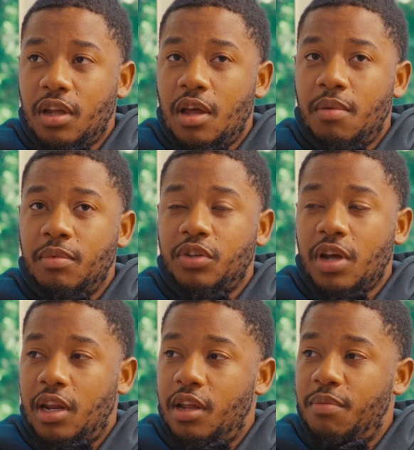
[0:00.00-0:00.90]
I'm gonna
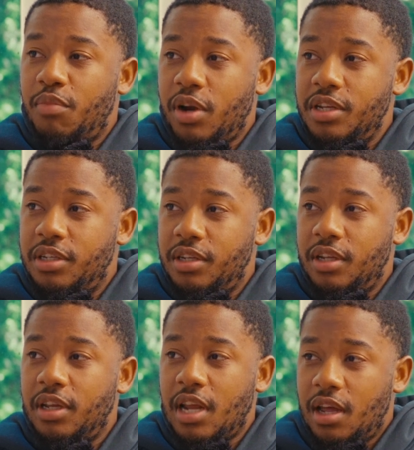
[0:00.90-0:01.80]
try to embrace, and
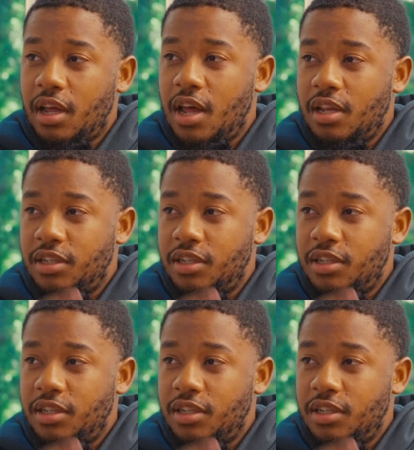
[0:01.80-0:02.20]
then I